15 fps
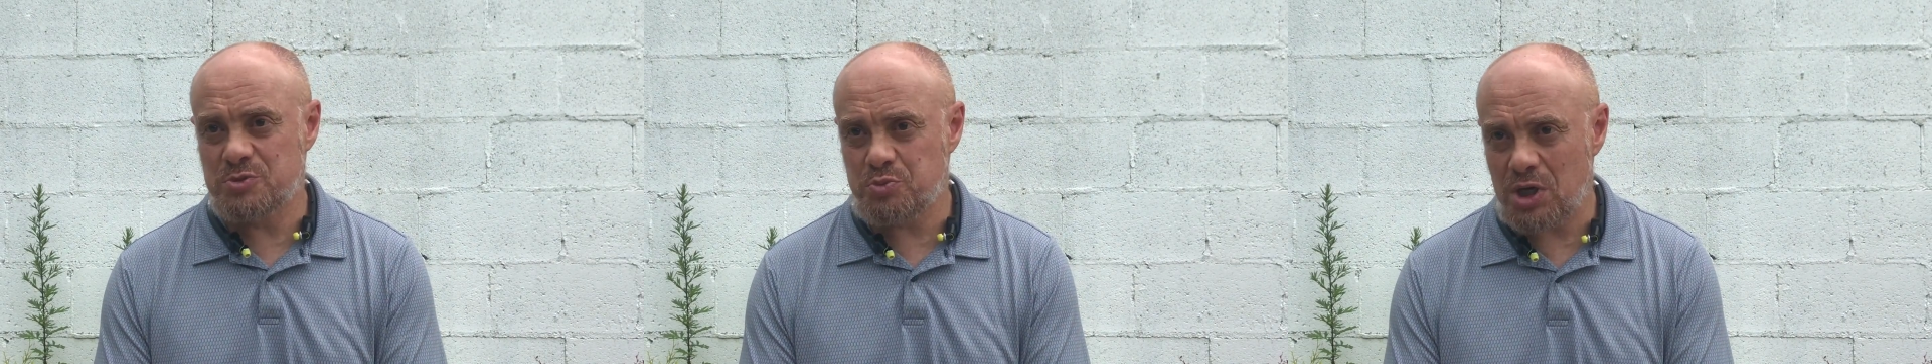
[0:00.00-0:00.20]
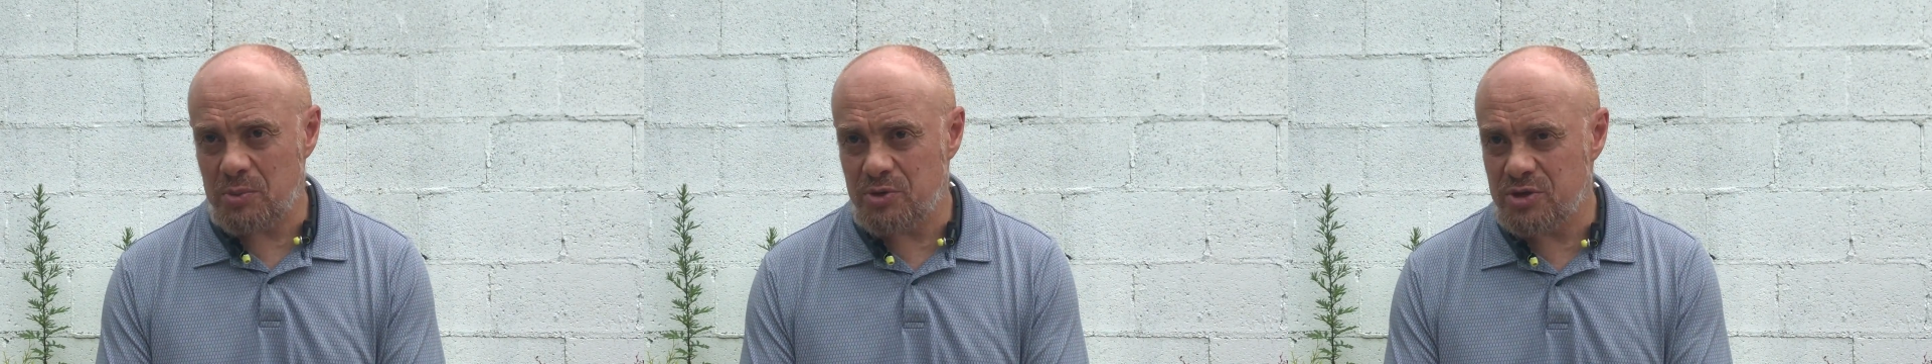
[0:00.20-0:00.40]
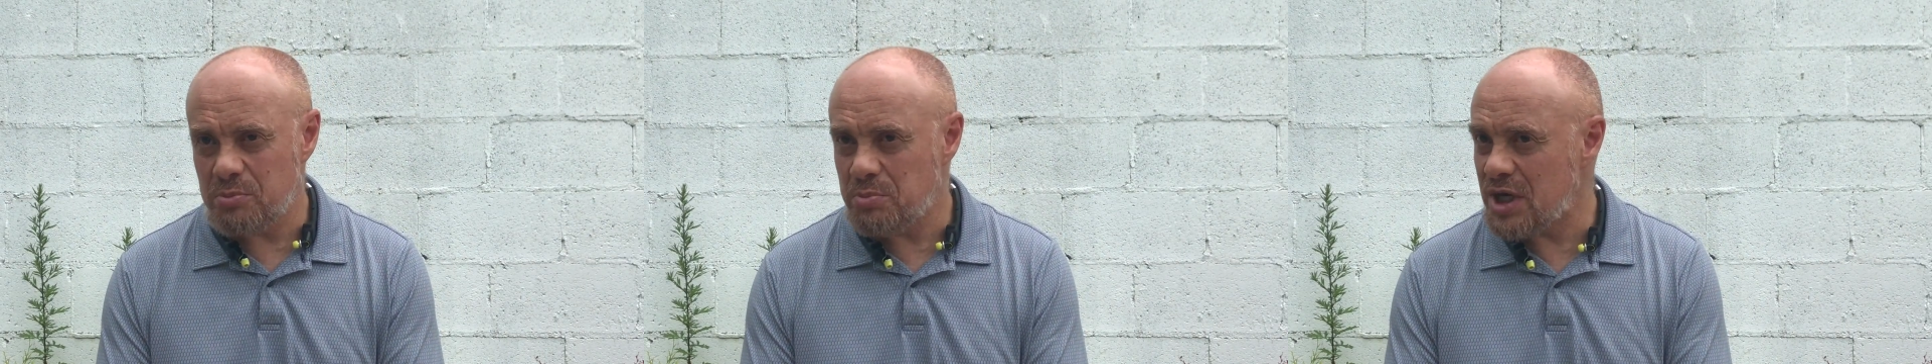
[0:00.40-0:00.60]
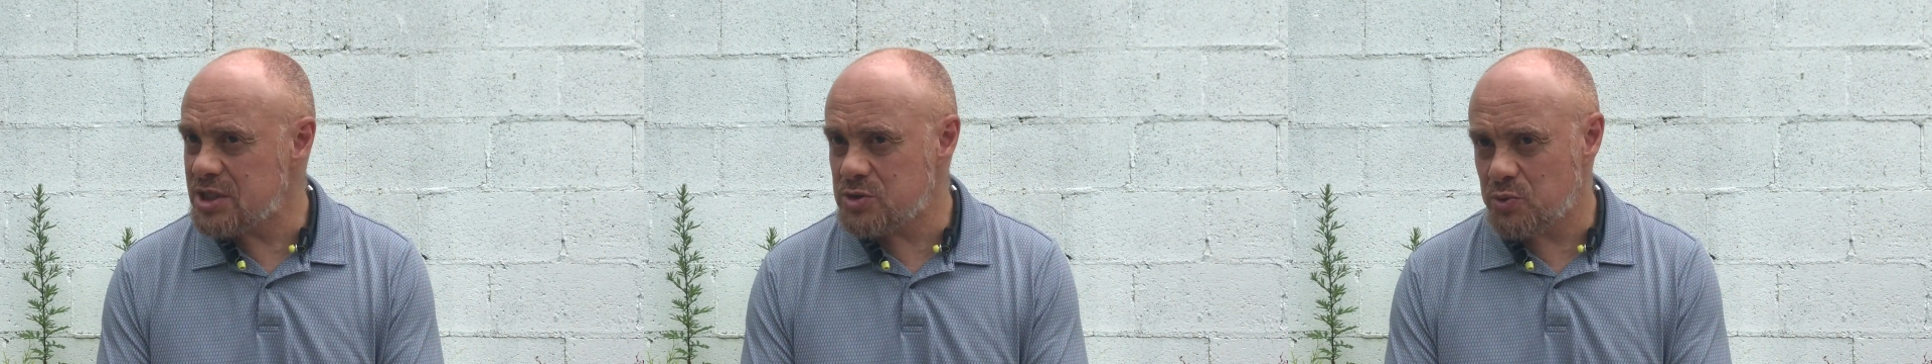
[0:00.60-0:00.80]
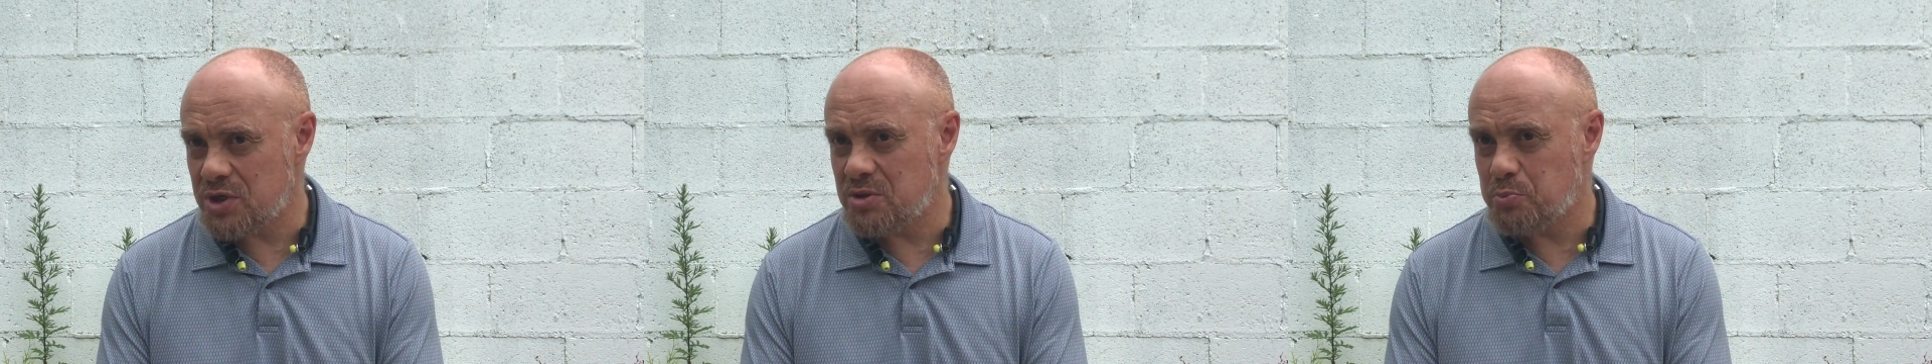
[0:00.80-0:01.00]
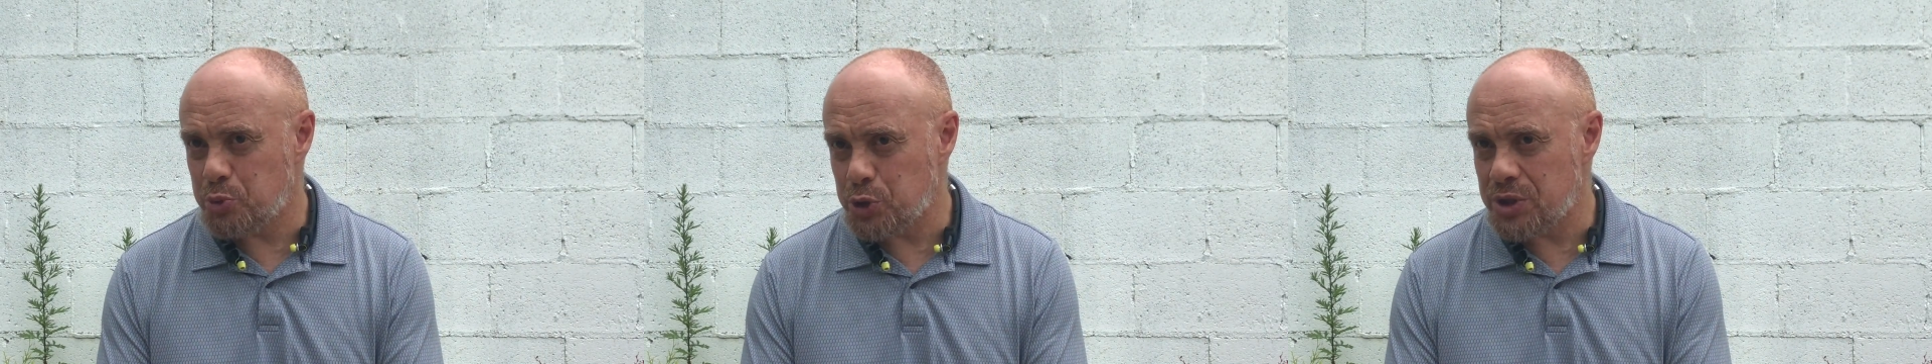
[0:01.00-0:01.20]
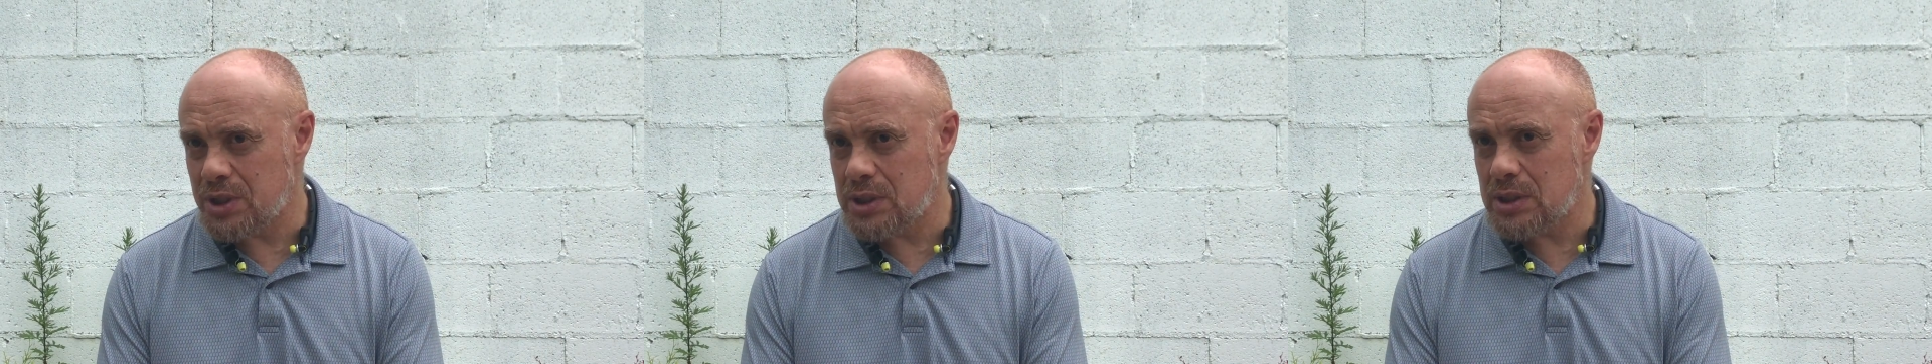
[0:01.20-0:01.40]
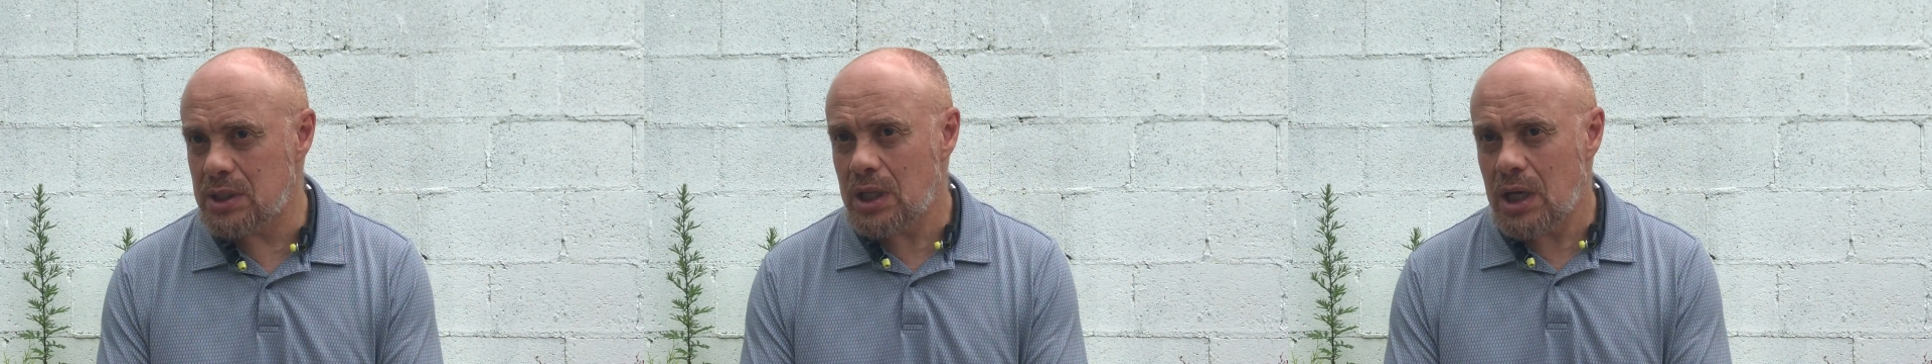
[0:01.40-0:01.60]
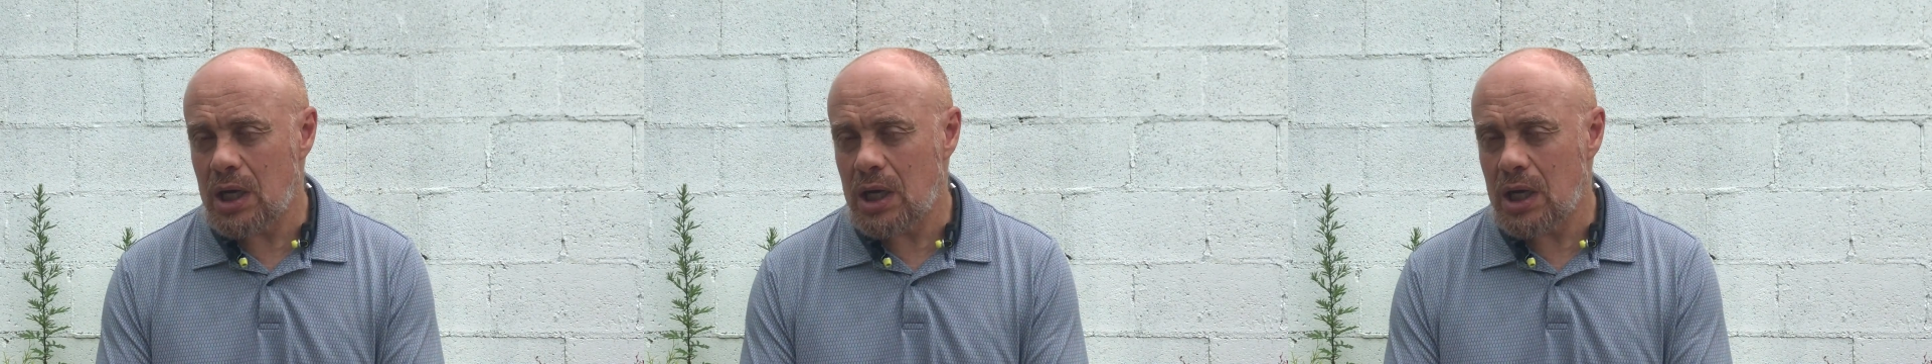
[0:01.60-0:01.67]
is probably the best way to put it.